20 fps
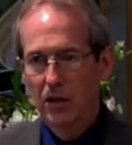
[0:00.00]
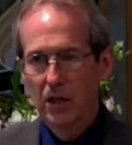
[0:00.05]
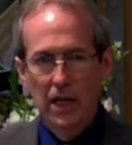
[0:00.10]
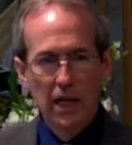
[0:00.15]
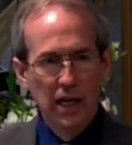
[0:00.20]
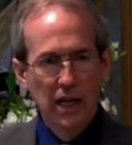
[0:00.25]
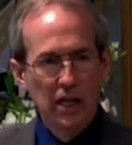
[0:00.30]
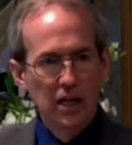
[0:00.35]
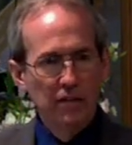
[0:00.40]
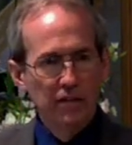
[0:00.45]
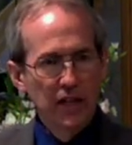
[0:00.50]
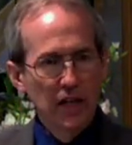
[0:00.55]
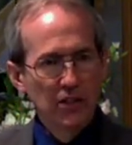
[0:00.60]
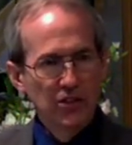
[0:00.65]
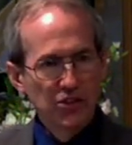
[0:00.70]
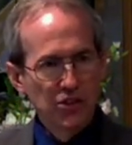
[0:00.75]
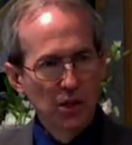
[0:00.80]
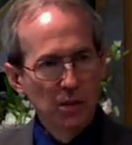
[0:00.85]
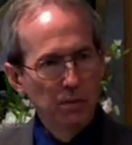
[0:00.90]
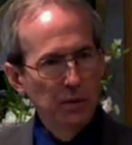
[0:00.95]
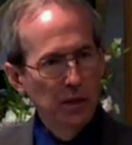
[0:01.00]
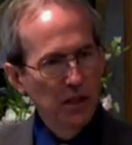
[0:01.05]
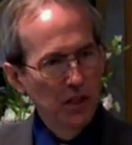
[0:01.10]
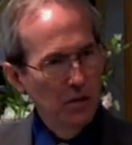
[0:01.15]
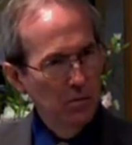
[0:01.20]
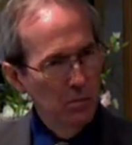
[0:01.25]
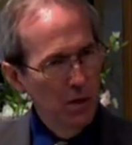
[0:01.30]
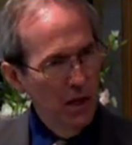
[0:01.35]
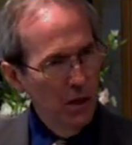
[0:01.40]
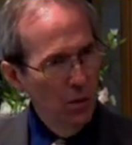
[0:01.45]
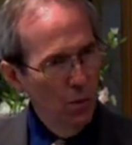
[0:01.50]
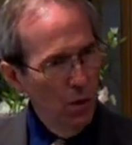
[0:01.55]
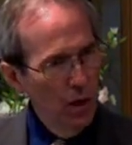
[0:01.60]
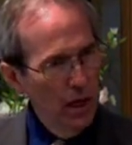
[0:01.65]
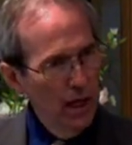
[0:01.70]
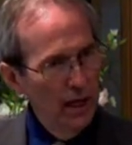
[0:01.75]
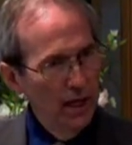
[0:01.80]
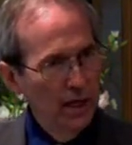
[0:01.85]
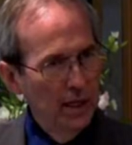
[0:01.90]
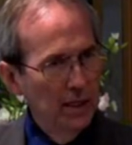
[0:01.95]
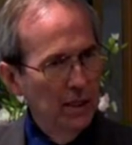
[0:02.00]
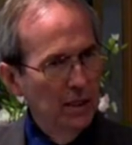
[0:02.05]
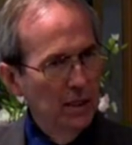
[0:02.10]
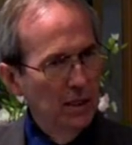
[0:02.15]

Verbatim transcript: and I've got something that may weigh